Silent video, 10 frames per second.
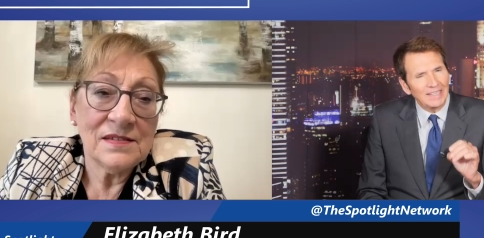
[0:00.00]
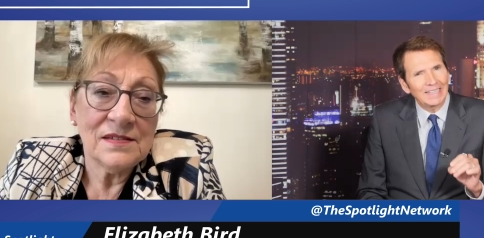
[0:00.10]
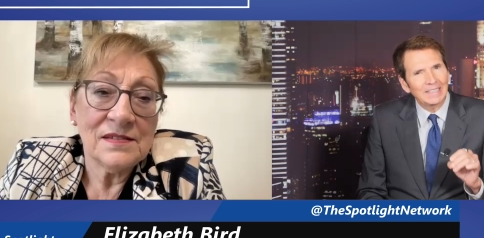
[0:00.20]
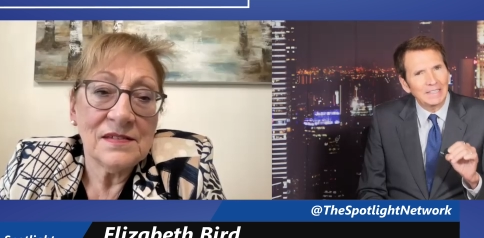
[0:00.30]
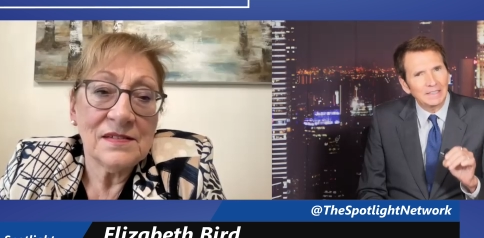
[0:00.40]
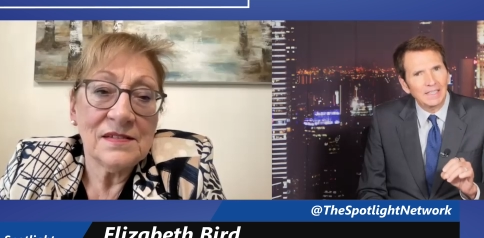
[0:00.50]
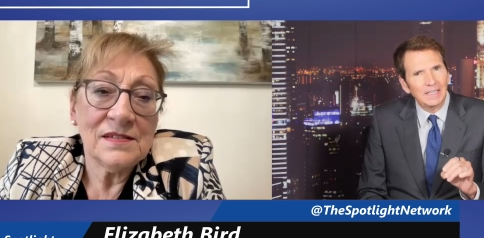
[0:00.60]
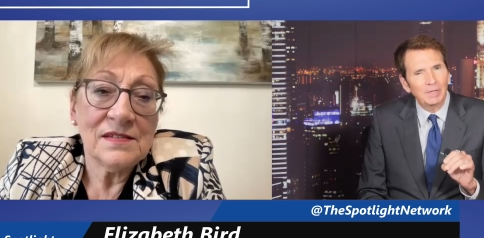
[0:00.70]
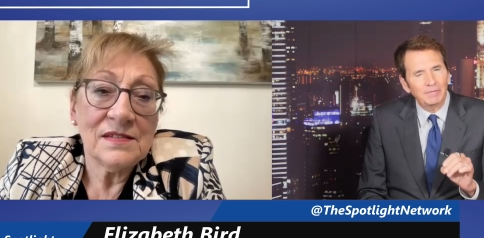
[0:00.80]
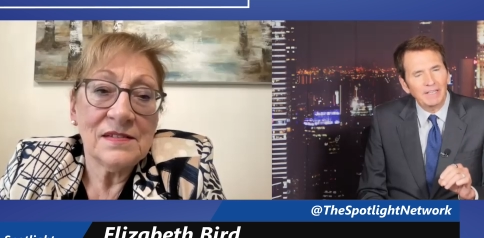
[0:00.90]
Speaker 1: an Ellie and
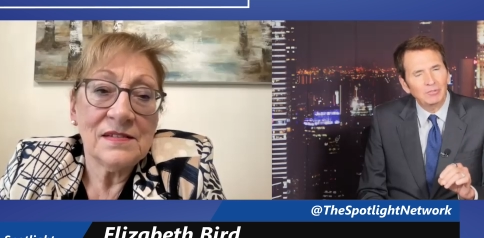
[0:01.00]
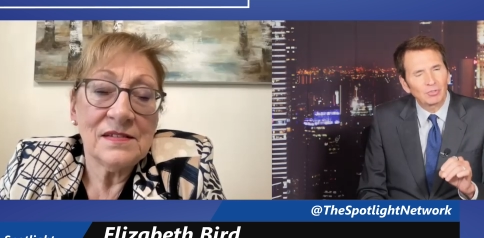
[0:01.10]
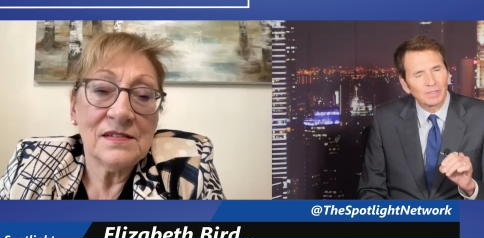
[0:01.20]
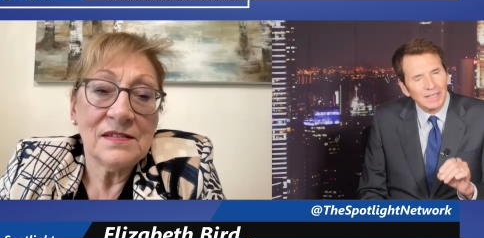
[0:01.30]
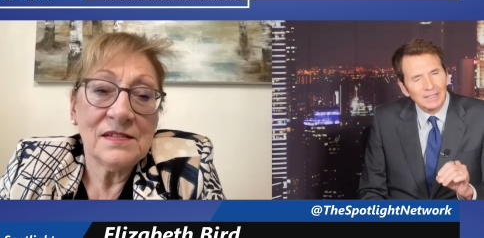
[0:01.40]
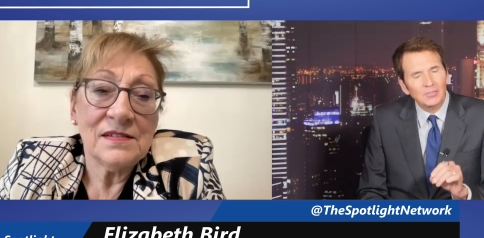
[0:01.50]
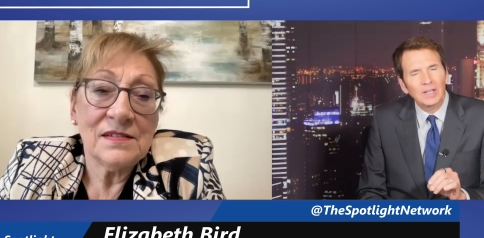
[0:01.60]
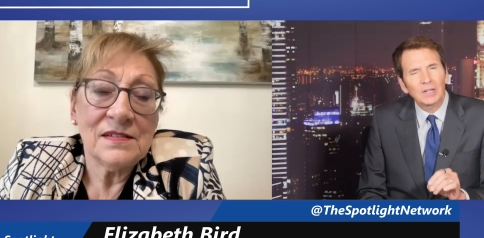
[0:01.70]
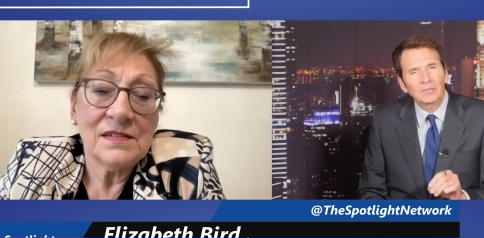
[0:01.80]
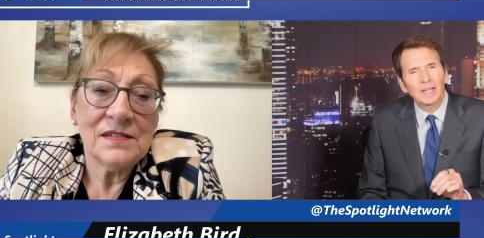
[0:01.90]
Kim adventure. Kind of
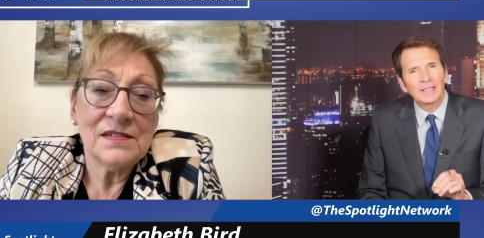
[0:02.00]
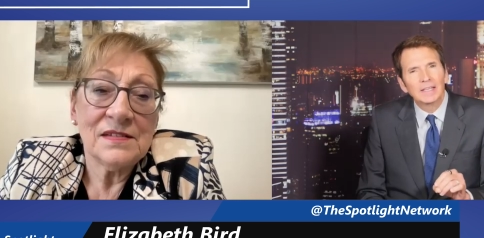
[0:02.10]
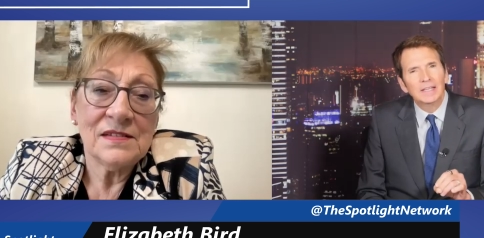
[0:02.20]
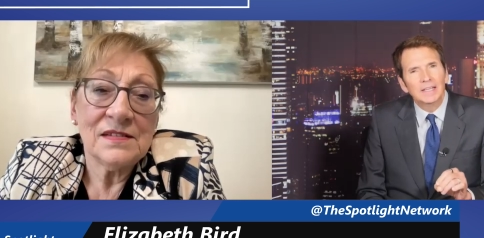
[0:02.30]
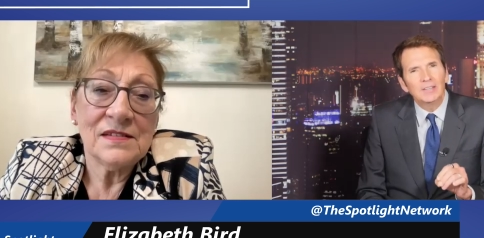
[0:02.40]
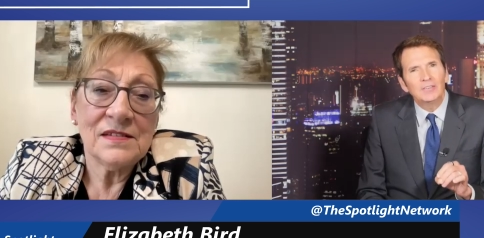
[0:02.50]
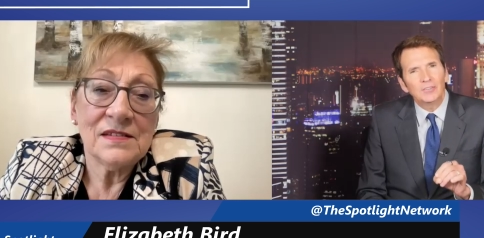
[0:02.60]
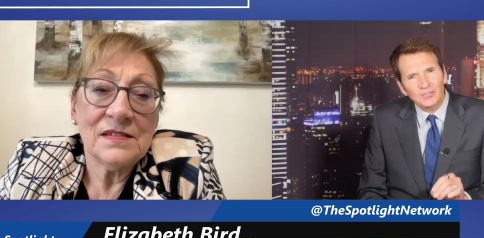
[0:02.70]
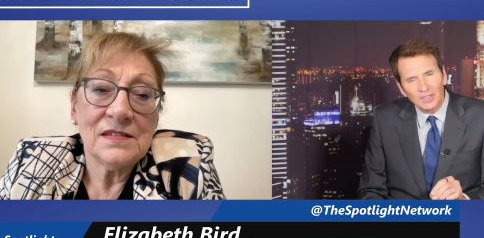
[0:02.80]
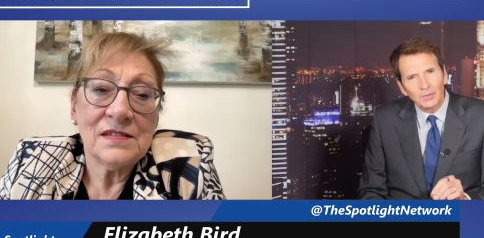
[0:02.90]
sounds like
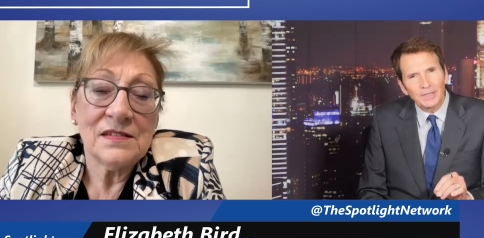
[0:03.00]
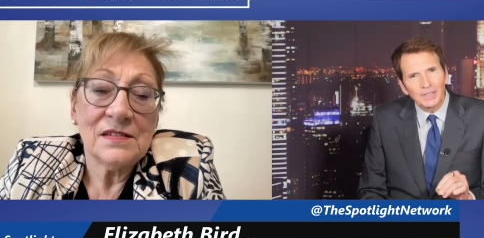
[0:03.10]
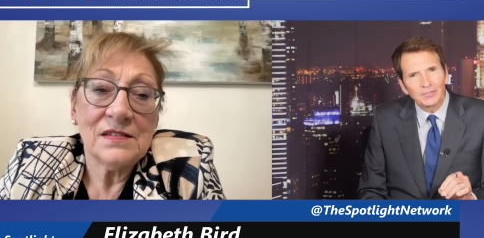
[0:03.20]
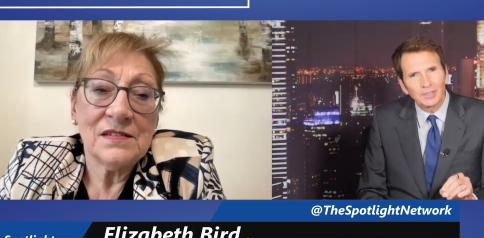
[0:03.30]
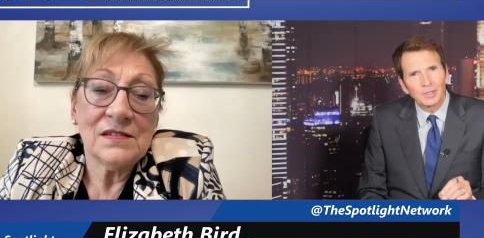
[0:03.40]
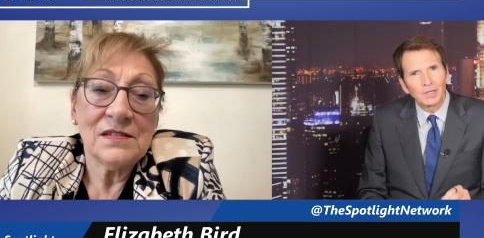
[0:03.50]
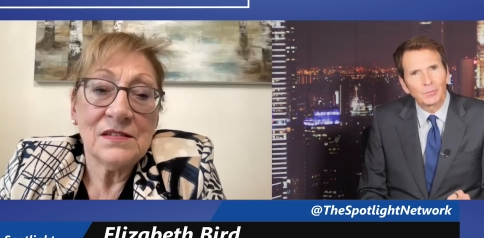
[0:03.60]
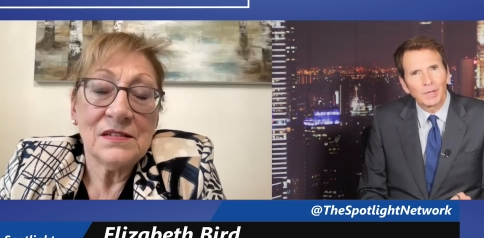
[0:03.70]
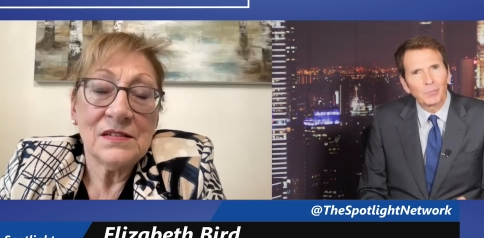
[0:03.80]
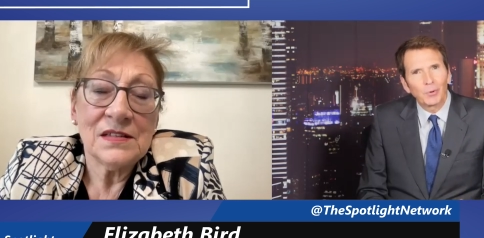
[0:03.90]
it's a series. Are you going
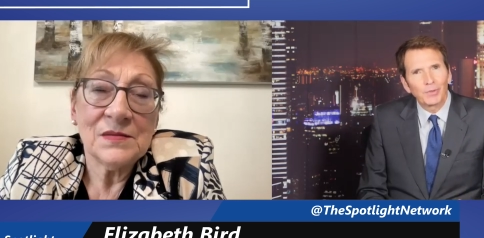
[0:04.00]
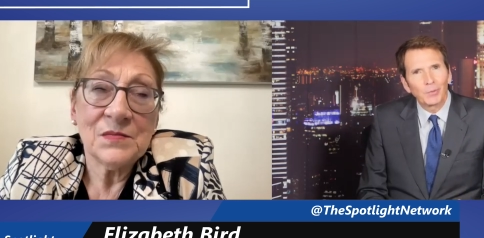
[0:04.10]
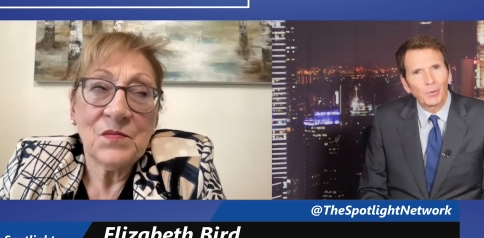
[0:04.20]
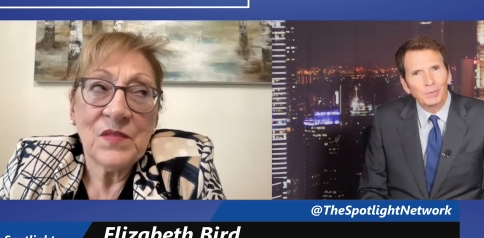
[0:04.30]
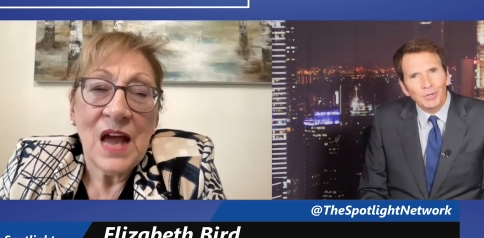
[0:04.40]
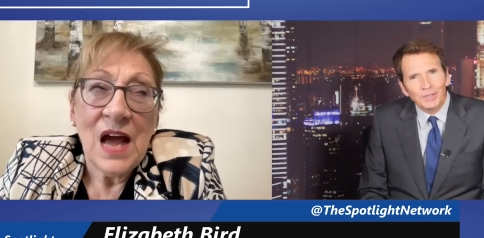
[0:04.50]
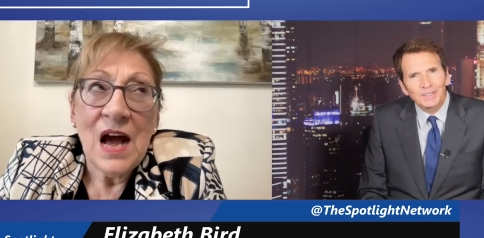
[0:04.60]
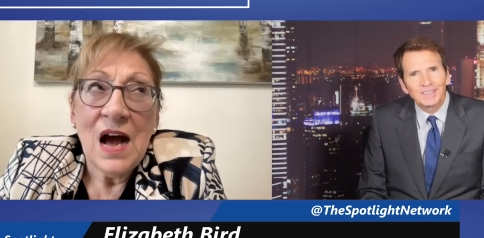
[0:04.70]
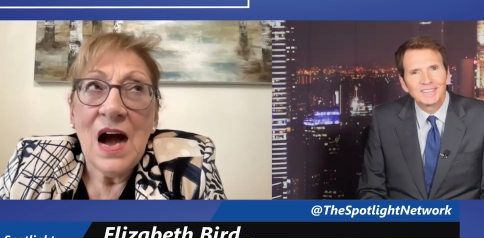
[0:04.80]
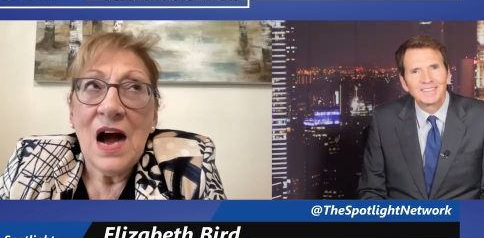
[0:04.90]
to write more than one
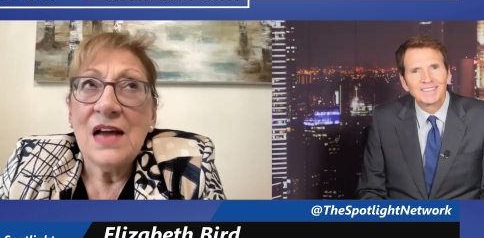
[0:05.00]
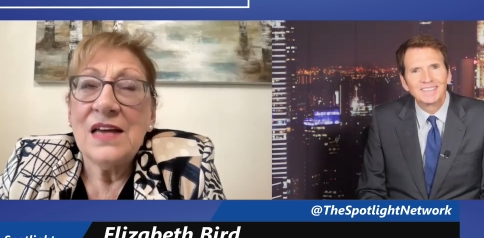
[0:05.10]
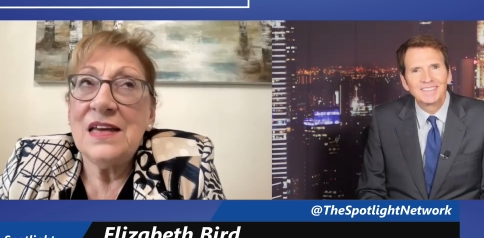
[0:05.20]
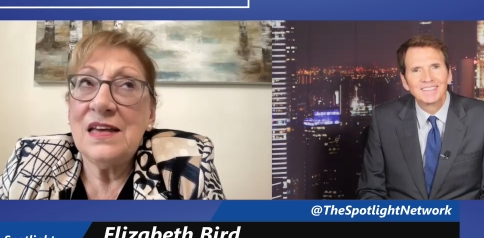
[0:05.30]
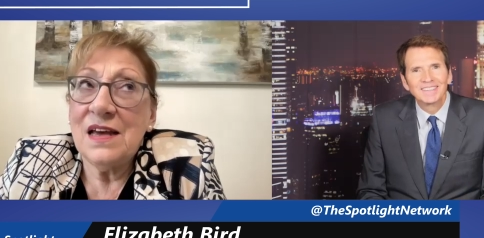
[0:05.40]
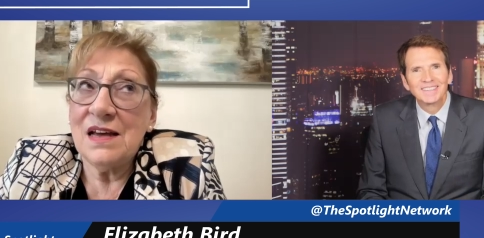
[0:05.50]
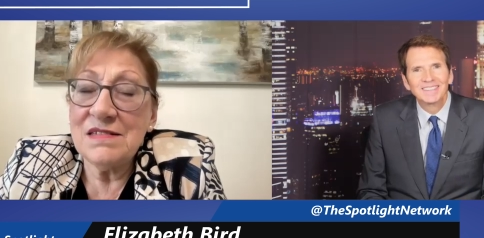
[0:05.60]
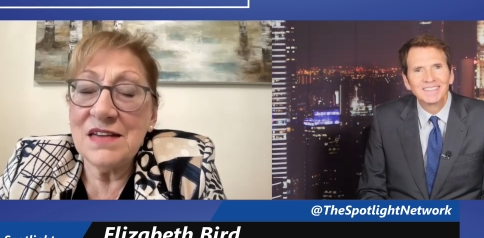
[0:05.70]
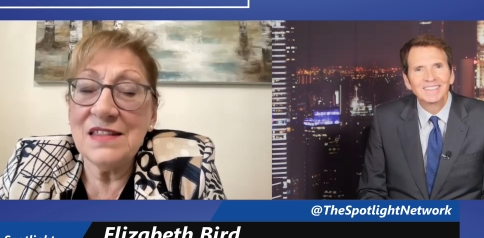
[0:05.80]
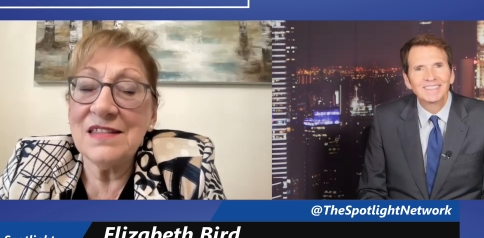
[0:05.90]
book?
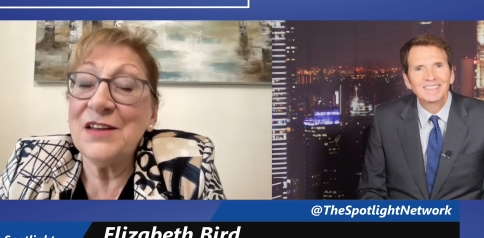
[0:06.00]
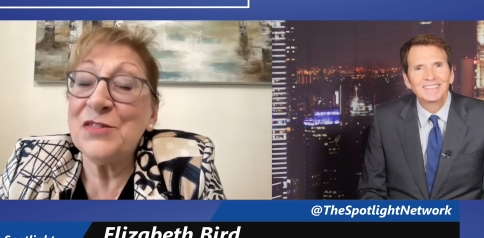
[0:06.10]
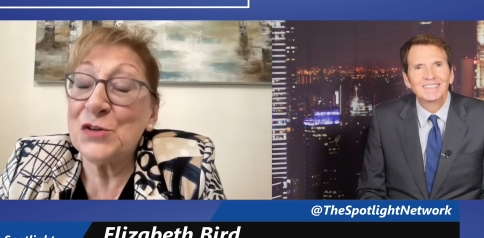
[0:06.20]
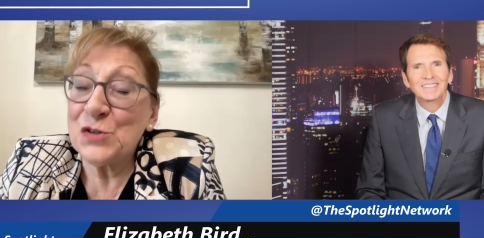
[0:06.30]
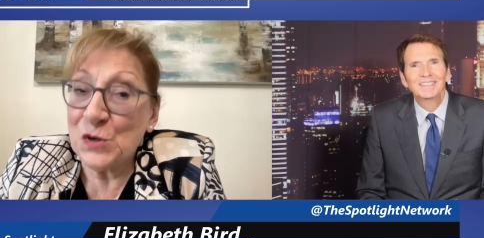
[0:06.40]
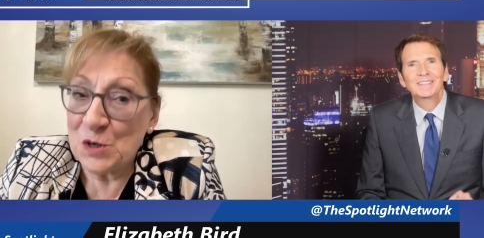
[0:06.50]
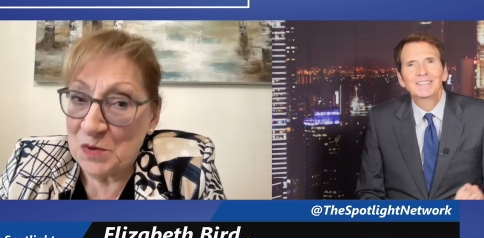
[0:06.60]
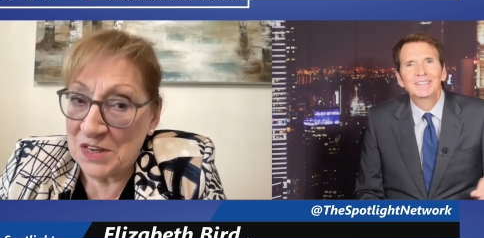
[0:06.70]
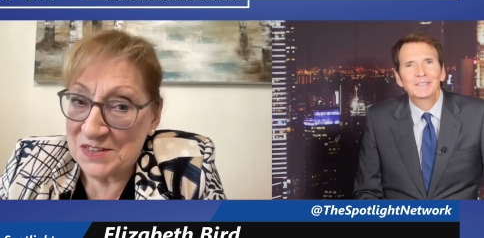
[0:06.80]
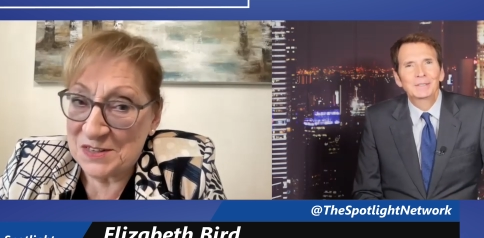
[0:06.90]
Speaker 2: Yes, I think there's going
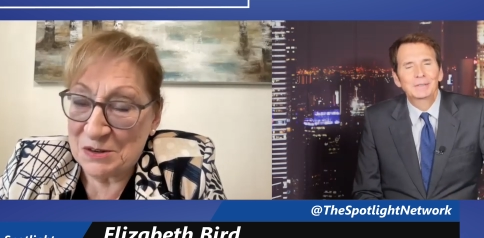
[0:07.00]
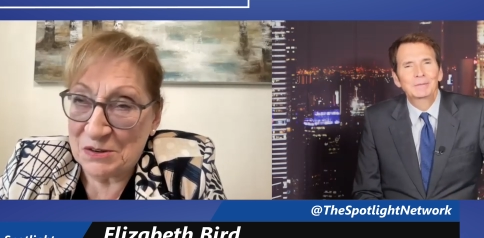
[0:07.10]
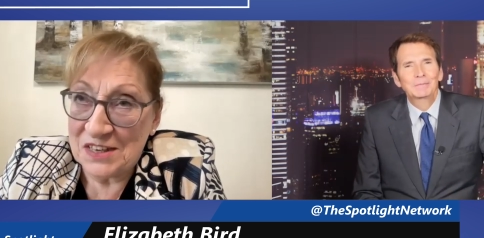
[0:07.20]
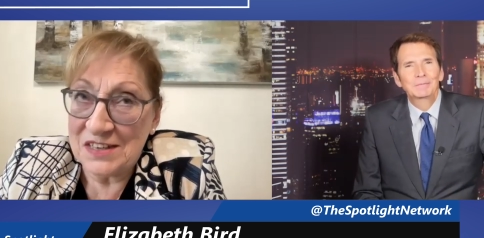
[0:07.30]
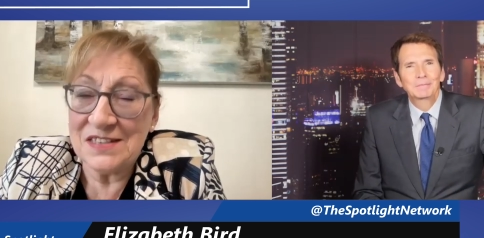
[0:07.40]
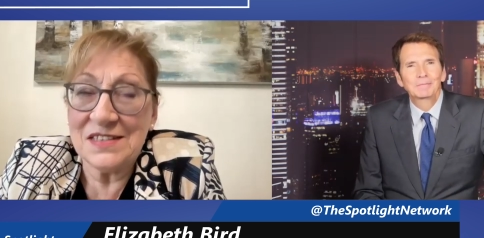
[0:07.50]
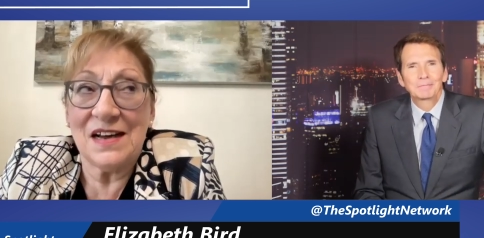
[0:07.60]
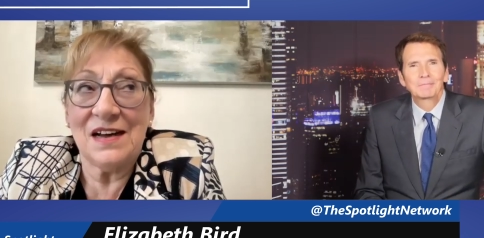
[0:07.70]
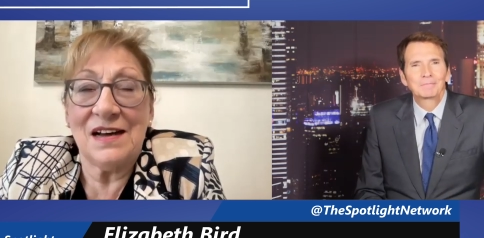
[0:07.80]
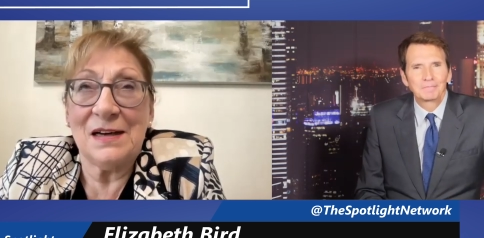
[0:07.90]
to be a series.